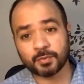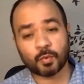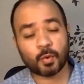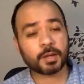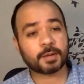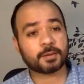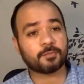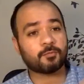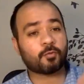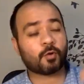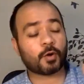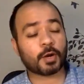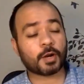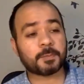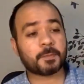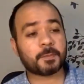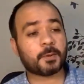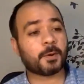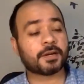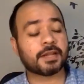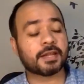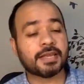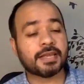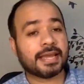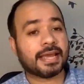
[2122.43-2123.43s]
What
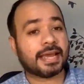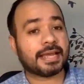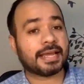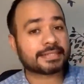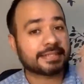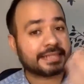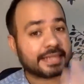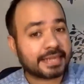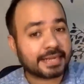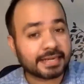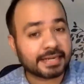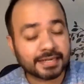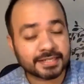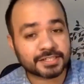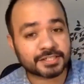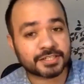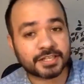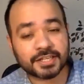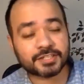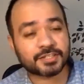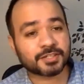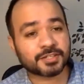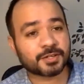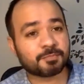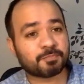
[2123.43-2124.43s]
about as an English
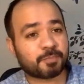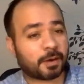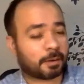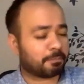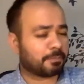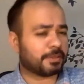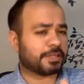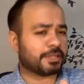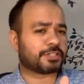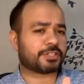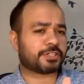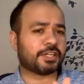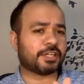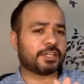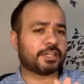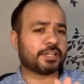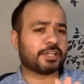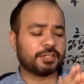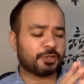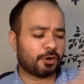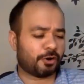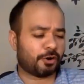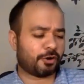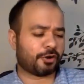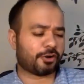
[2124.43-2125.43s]
teacher publishing
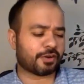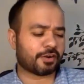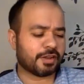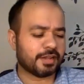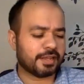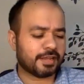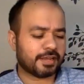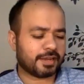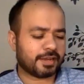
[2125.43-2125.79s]
your